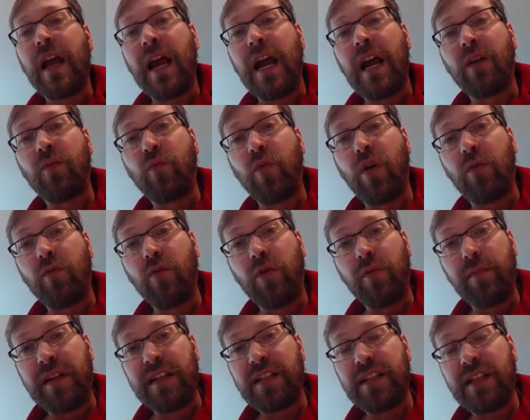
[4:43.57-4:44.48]
And what
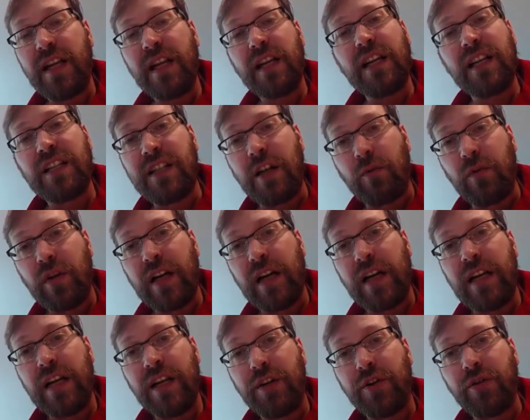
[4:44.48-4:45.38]
we'll be seeing is that we're
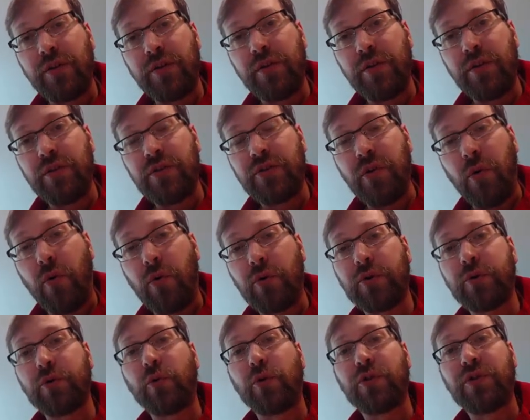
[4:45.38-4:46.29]
going to introduce
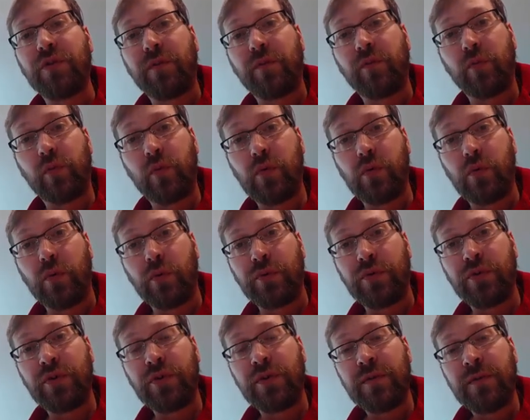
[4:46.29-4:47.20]
all sorts of
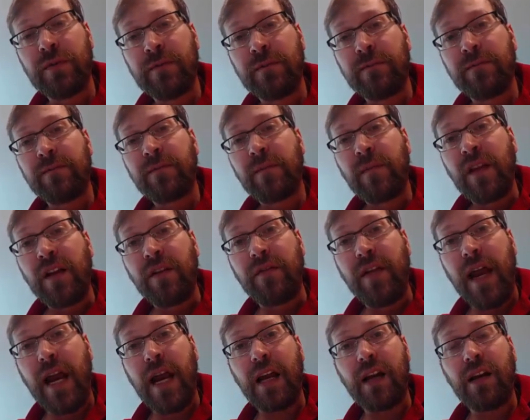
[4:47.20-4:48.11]
rules
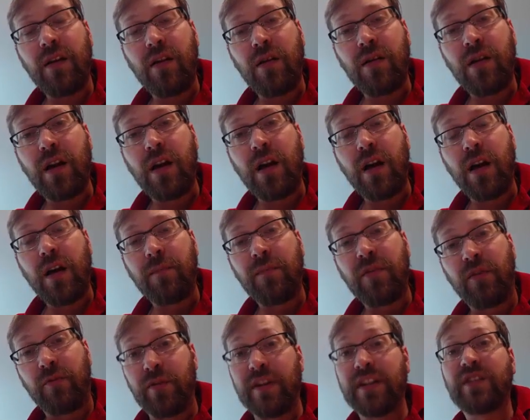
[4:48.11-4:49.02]
that
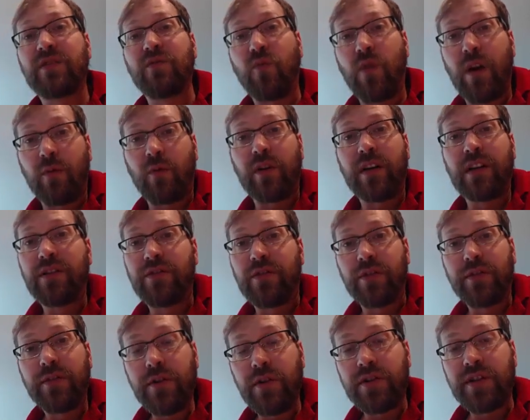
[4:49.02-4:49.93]
the reason why we're
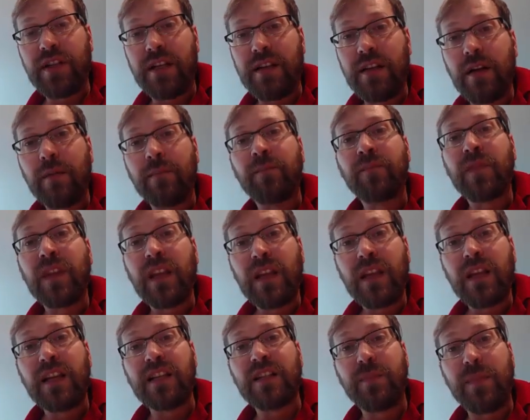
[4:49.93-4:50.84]
introducing them
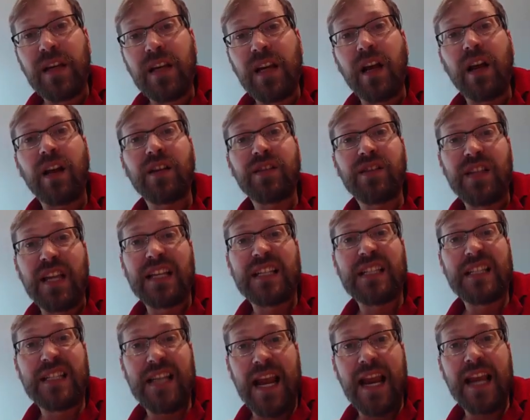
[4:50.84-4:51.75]
is because they
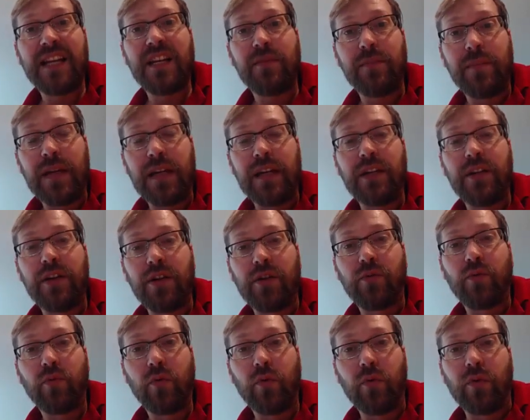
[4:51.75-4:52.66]
stand to be
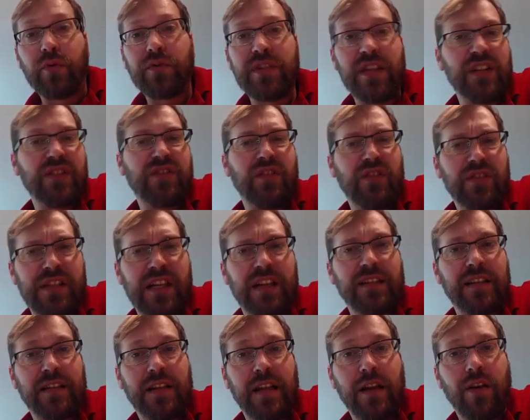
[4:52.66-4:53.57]
good rules, and it turns
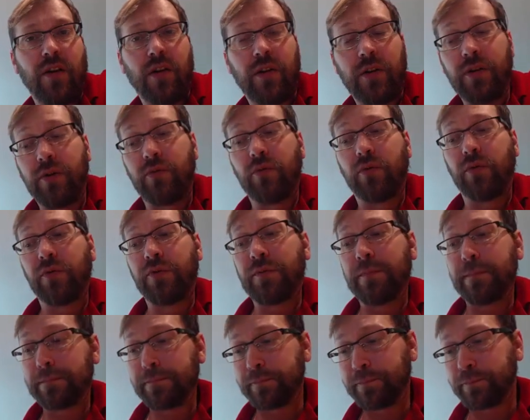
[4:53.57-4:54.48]
out that they are good
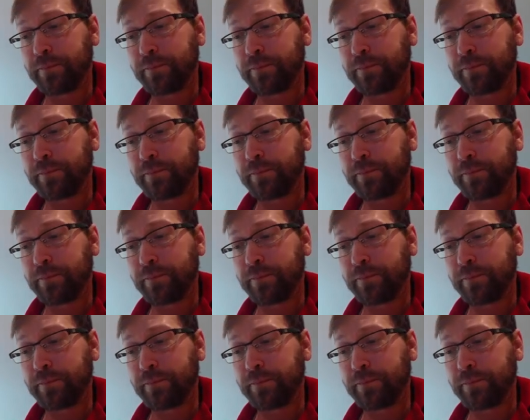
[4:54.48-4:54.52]
rules.